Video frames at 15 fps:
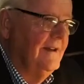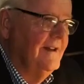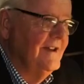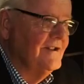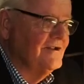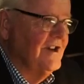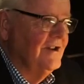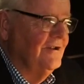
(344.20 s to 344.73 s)

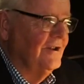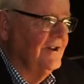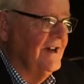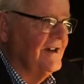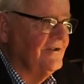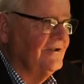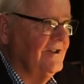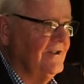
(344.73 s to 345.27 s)
St.
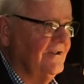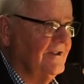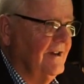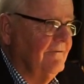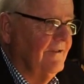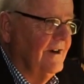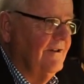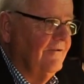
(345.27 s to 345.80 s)
Augustine
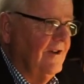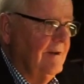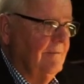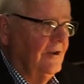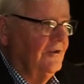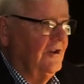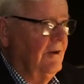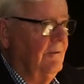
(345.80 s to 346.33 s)
said very
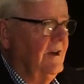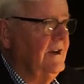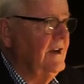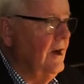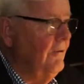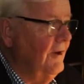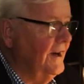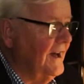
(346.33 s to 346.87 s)
famously, when
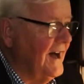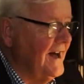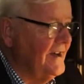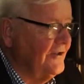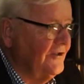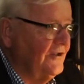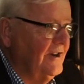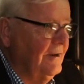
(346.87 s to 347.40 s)
no one
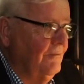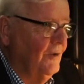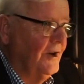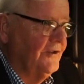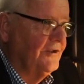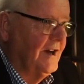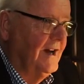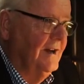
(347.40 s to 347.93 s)
asked him
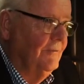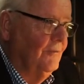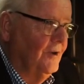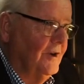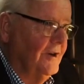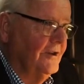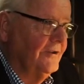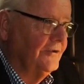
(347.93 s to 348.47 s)
what time
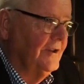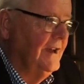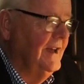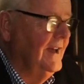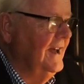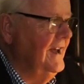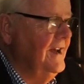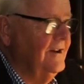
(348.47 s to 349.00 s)
was,
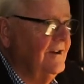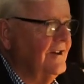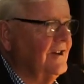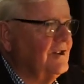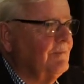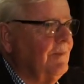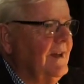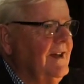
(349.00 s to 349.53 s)
he could
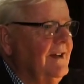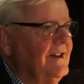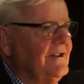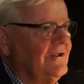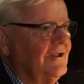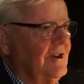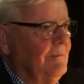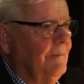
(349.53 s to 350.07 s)
explain it
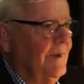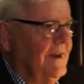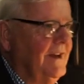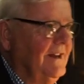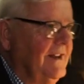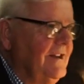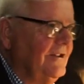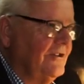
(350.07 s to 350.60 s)
simply
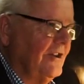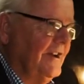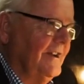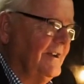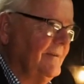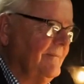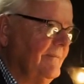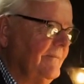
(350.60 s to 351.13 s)
and
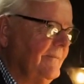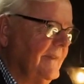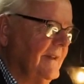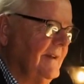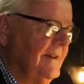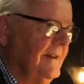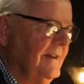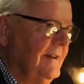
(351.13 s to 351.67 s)
easily.
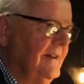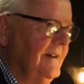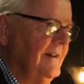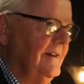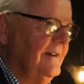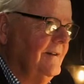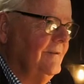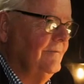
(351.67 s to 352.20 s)

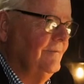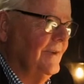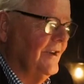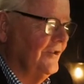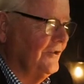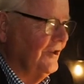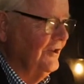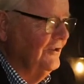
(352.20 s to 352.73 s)
But
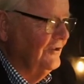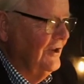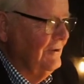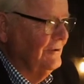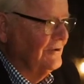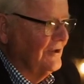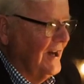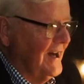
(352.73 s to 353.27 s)
as soon as he
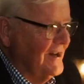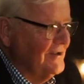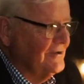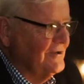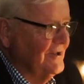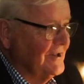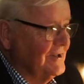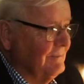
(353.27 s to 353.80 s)
was
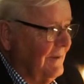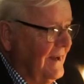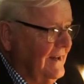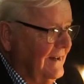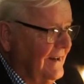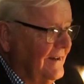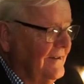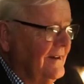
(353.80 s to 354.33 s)
asked to
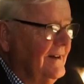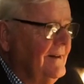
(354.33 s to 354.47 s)
explain it,